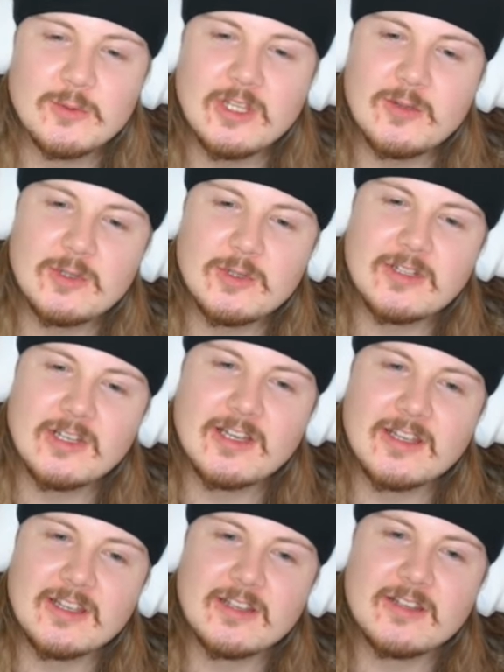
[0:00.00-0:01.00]
were like,
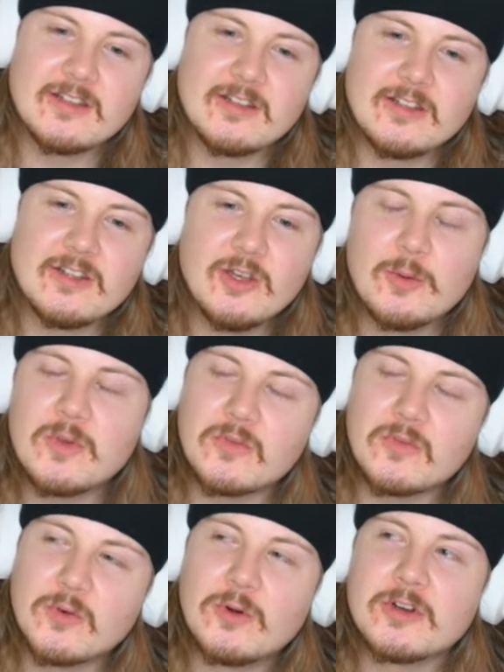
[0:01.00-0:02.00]
you know,
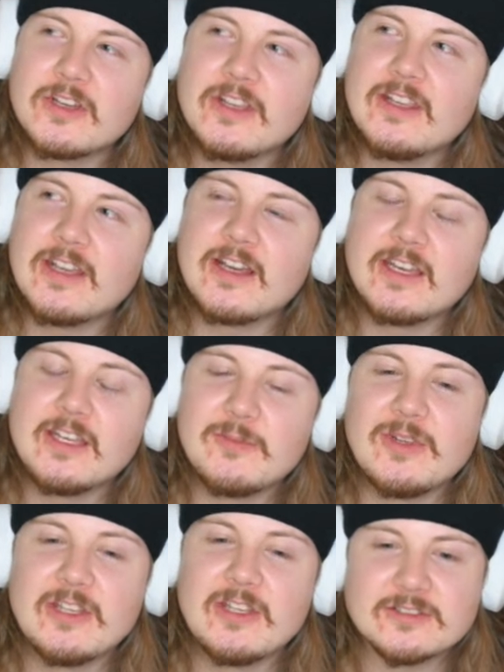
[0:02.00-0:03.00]
before he had any big
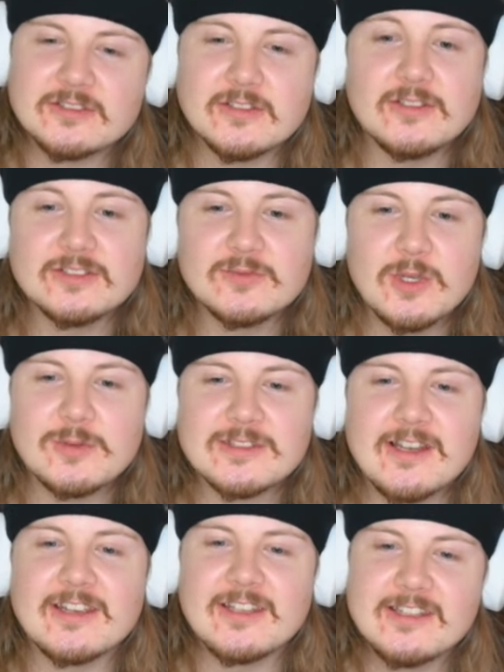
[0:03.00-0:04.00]
results, we was like,
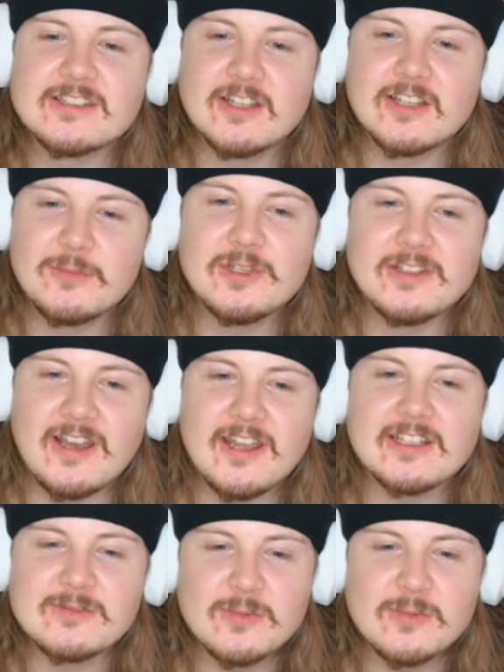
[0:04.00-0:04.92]
he's going to be the next big